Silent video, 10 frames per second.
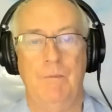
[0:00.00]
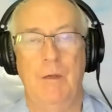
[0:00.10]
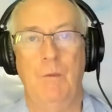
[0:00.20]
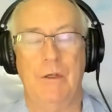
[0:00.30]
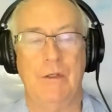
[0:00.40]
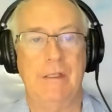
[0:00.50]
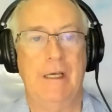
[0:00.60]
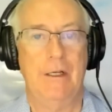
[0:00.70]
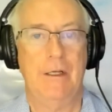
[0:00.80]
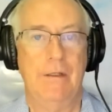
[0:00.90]
my work
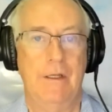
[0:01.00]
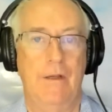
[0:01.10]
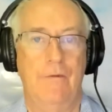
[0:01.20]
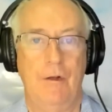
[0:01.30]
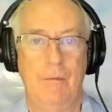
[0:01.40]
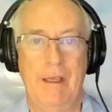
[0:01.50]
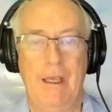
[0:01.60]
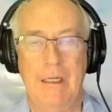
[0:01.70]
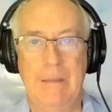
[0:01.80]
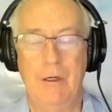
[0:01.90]
started, if I look at my
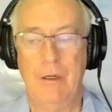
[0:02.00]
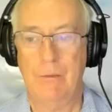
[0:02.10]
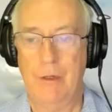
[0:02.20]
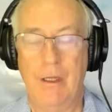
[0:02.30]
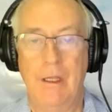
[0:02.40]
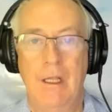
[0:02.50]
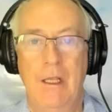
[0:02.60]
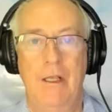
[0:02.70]
academic career,